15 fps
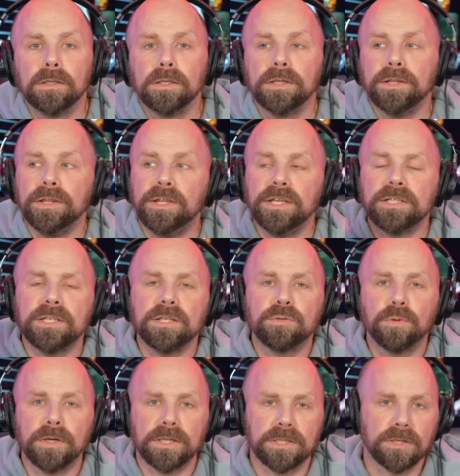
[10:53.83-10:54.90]
This is
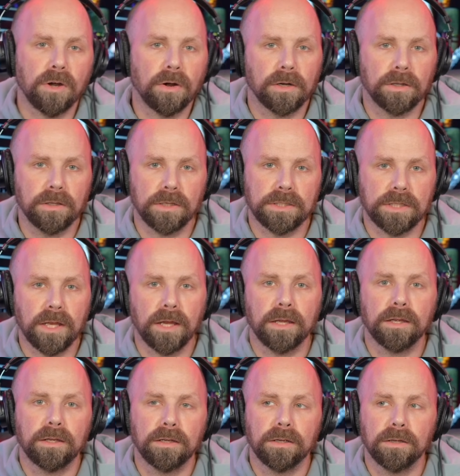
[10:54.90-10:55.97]
what a star looks
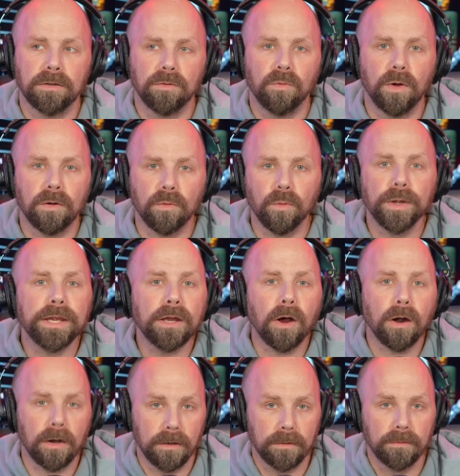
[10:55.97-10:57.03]
like where we
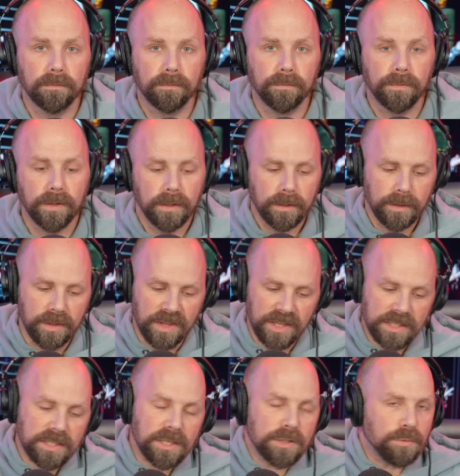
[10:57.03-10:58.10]
are.
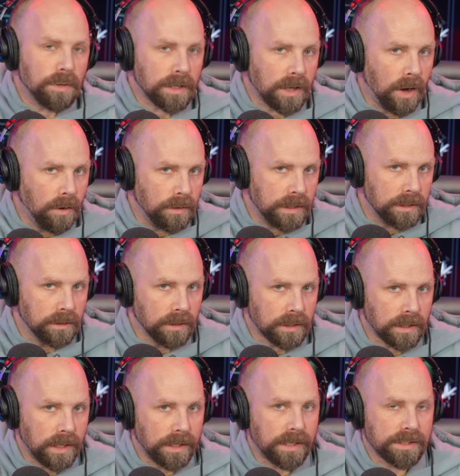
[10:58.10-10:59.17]
This is what Cody looked
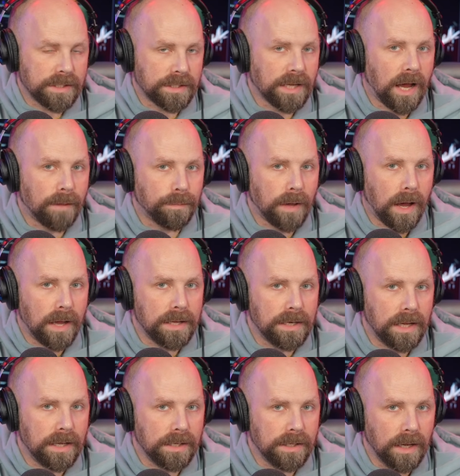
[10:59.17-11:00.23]
like as a top guy in
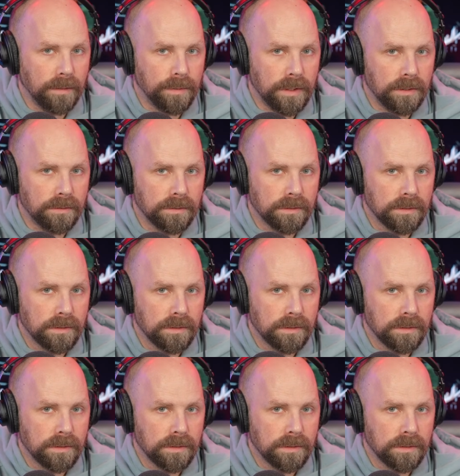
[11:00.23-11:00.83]
AEW.